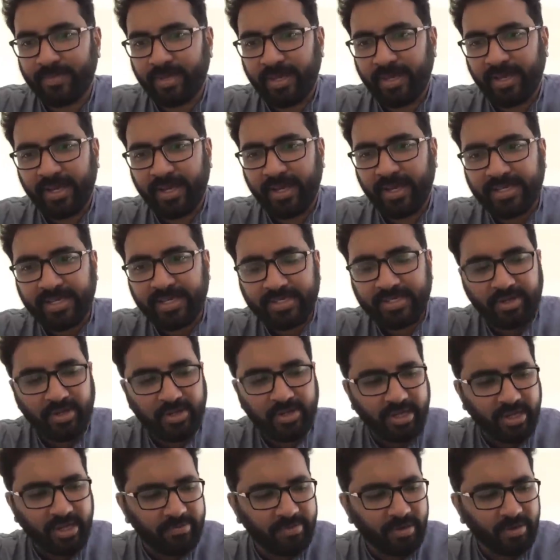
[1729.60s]
Essay is
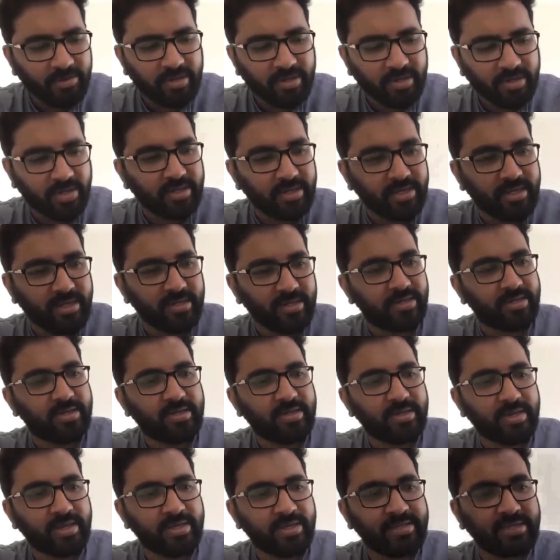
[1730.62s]
not about content.
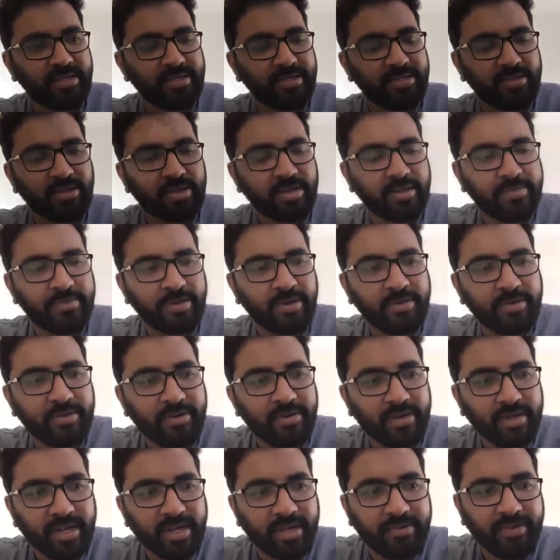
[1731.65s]
Essay is not about
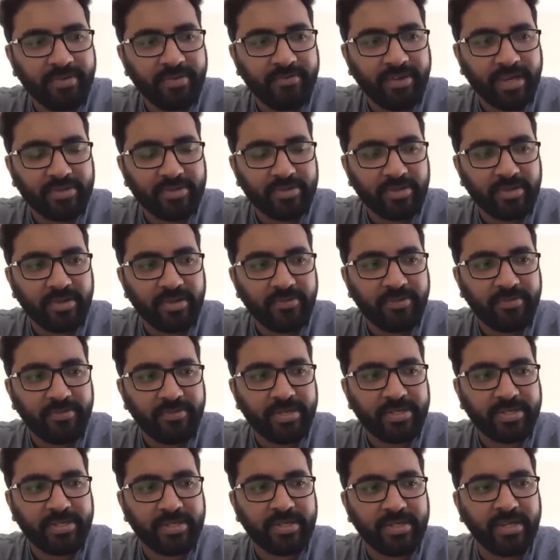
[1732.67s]
giving factual
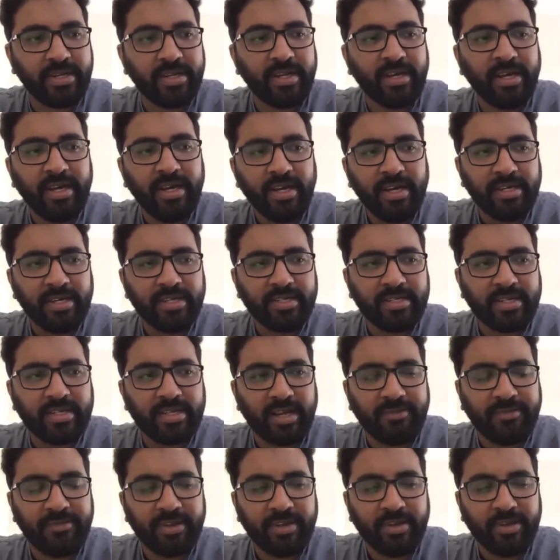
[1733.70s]
information and
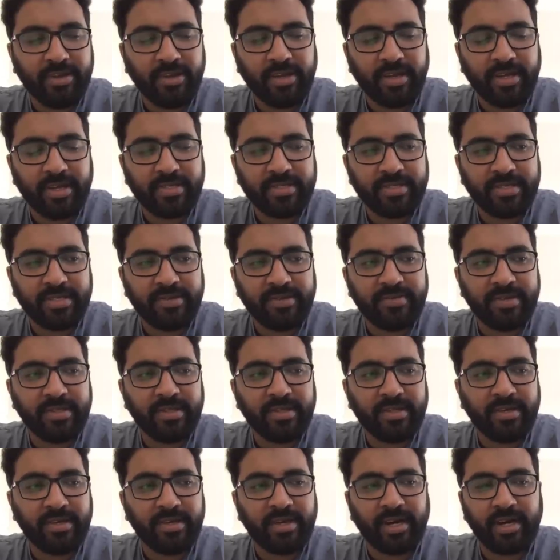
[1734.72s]
stuffing your essay with
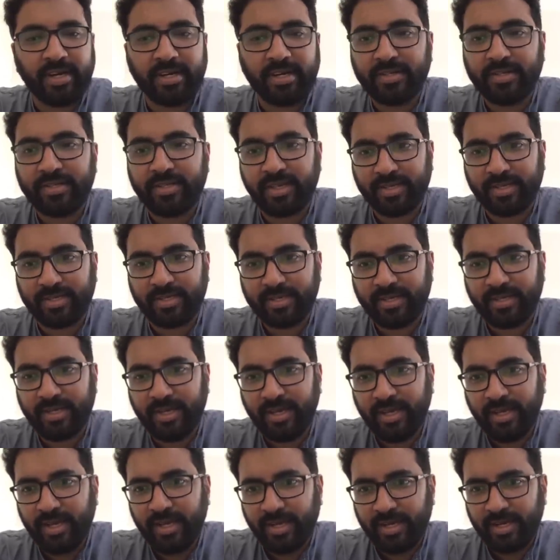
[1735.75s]
uh, one hundred things.
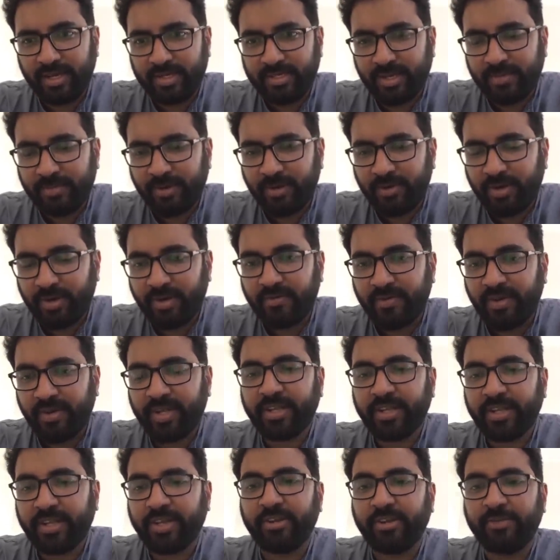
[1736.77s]
It is about
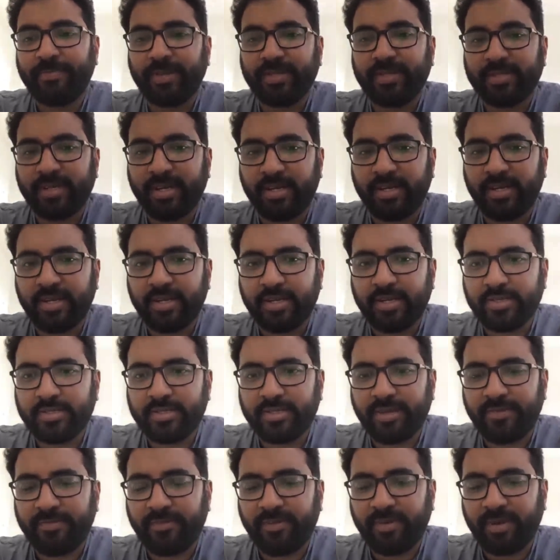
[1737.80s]
reflecting your personality. It is
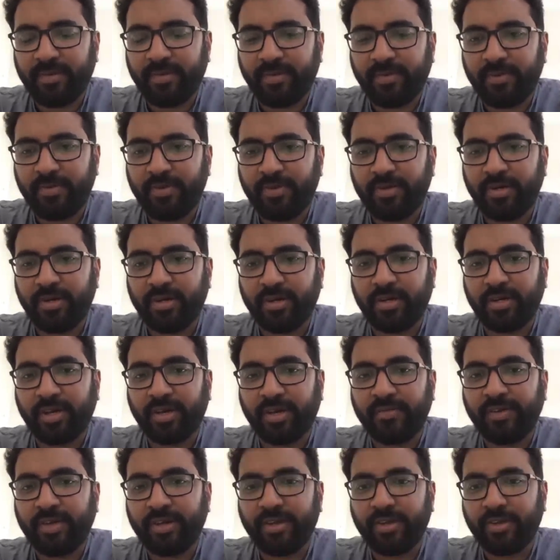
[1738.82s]
about uh,
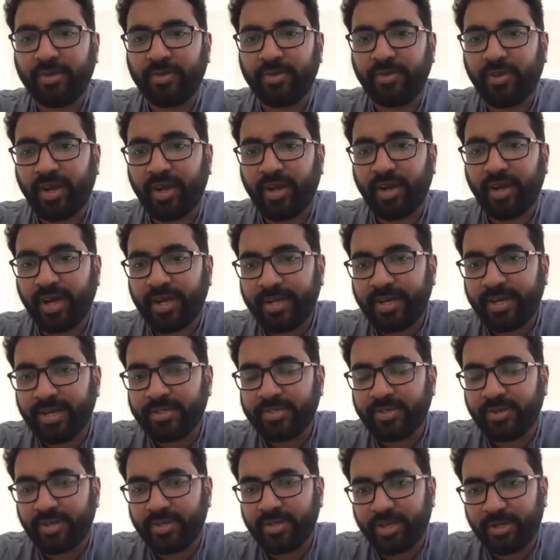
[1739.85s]
giving your ideas
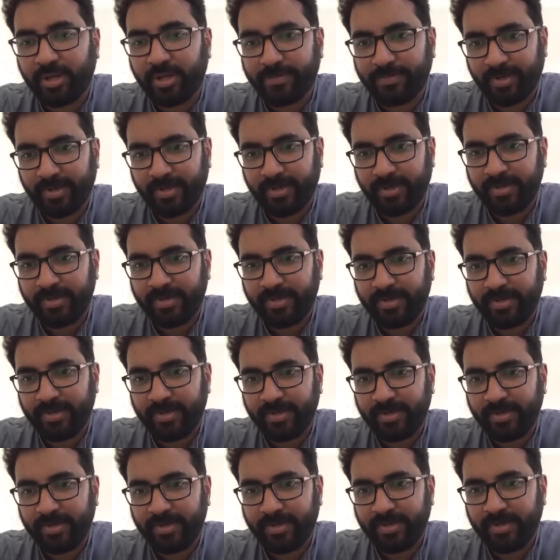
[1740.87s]
on the topic.
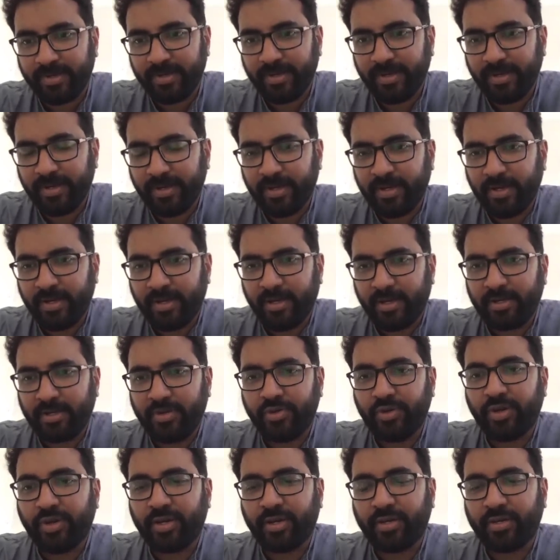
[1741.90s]

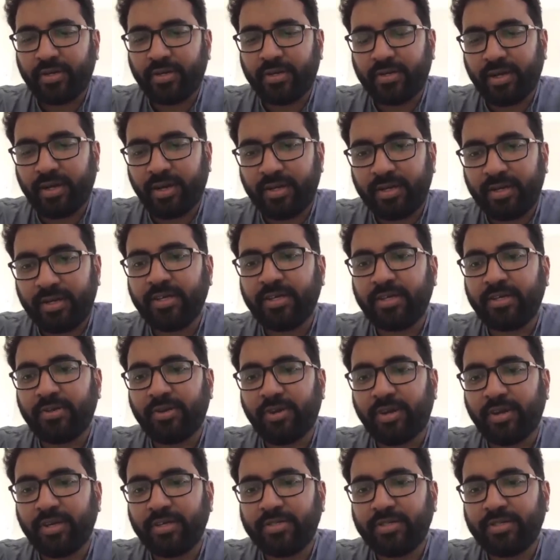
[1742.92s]
Your content
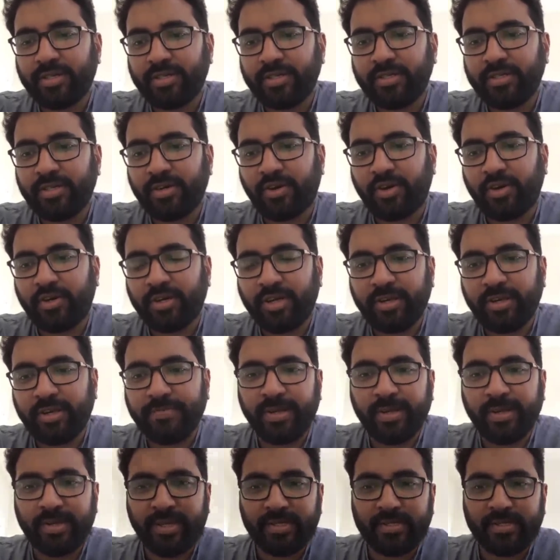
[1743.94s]
knowledge is already
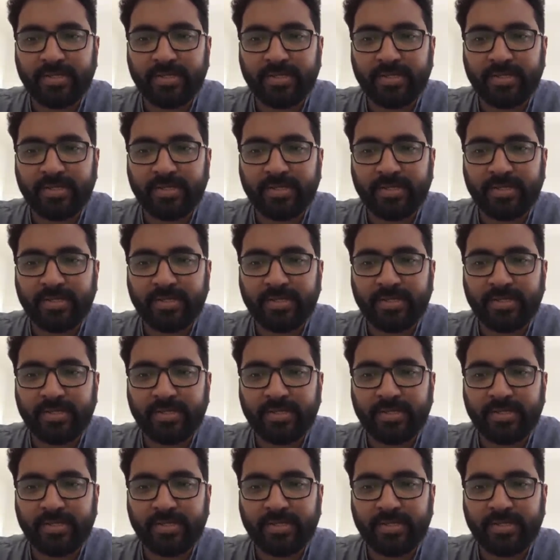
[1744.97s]
being tested